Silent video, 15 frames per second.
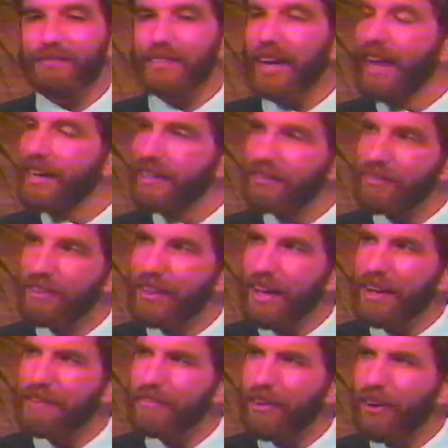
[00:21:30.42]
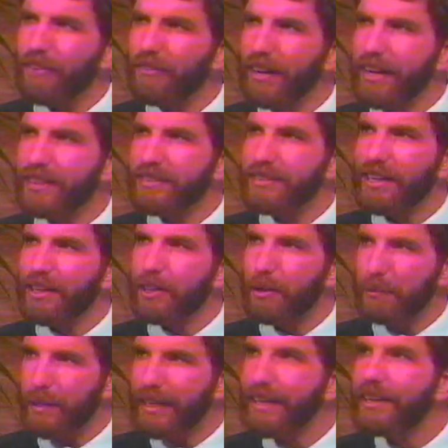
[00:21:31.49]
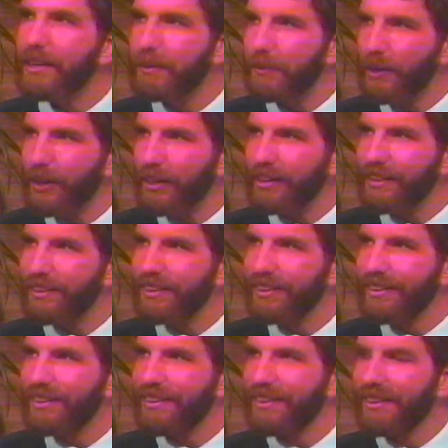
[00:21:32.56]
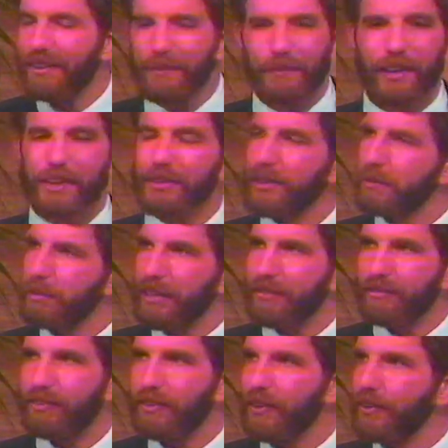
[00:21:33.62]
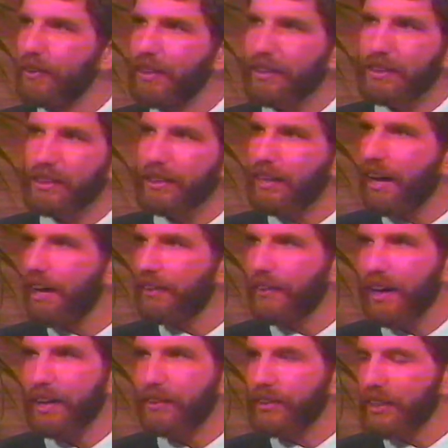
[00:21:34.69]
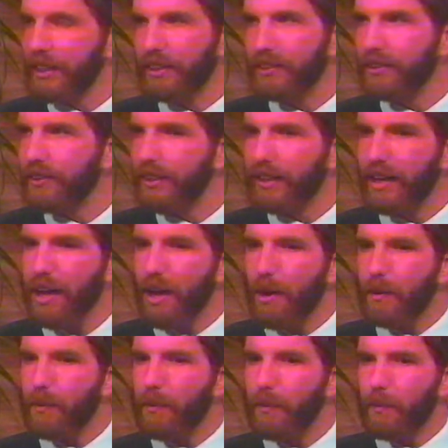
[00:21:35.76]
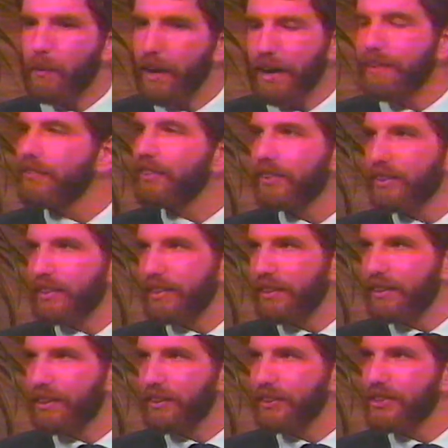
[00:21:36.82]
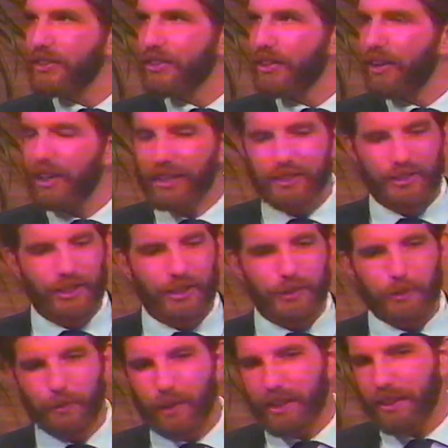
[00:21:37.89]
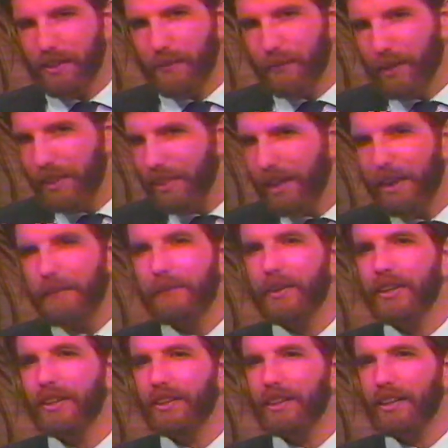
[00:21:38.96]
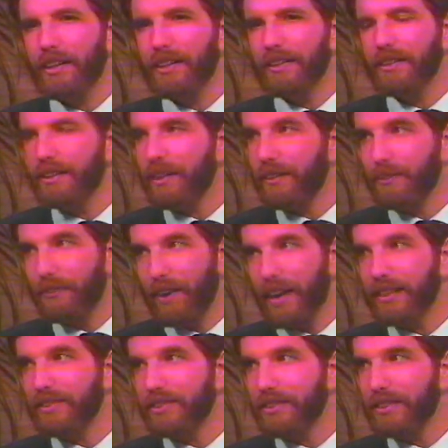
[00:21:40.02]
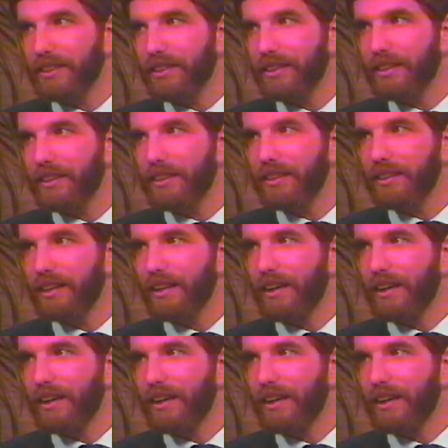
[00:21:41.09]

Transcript: And if they've already done the beginning work, whether it be in Florida or Colorado or Illinois, wherever the Christian audience is, when they will write in